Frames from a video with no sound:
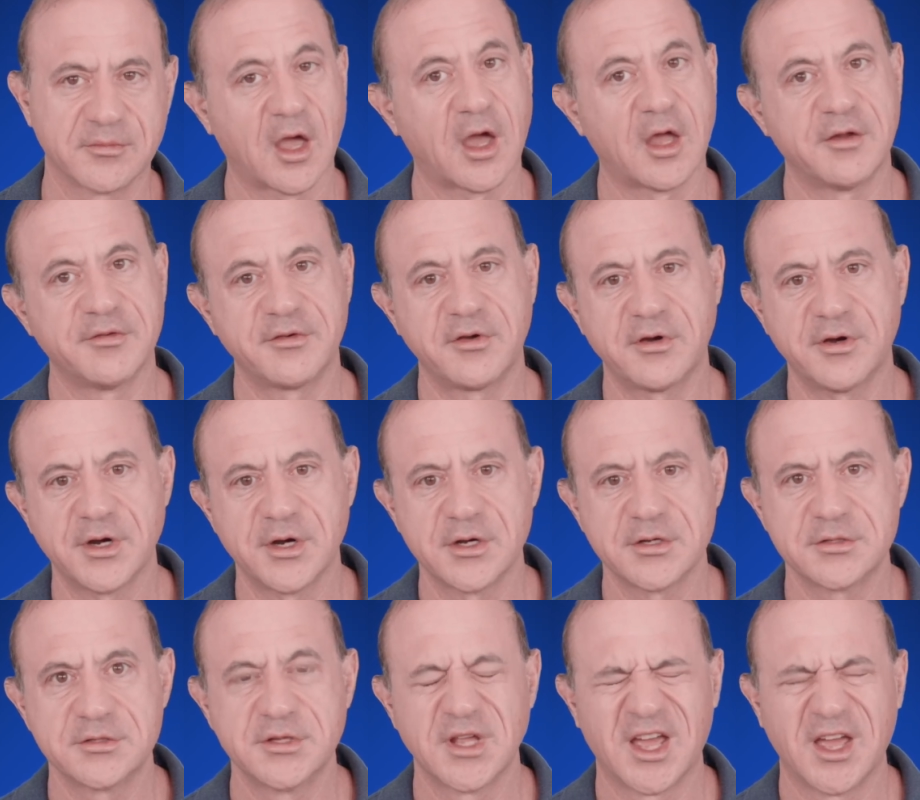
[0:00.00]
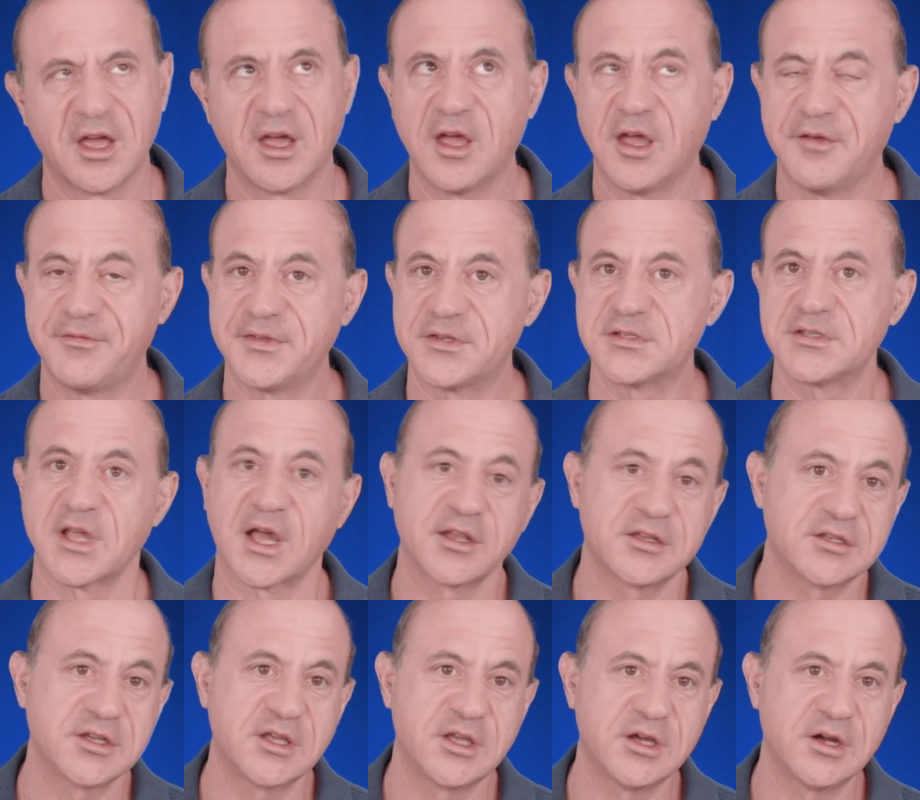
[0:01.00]
And of course, if it's
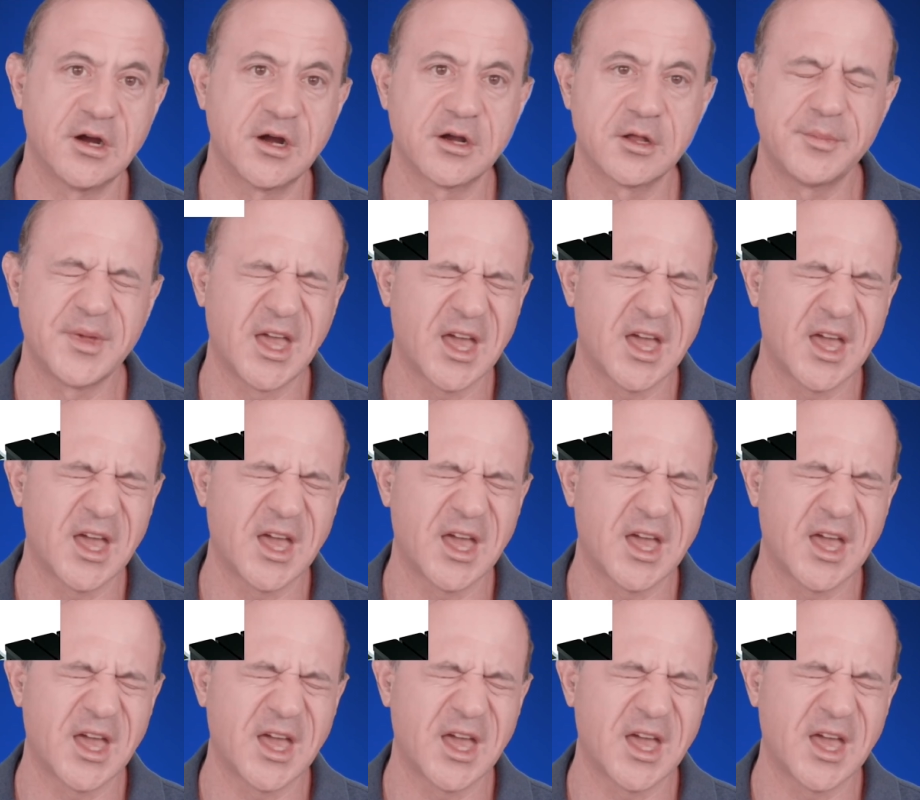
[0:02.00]
not secure, it'll be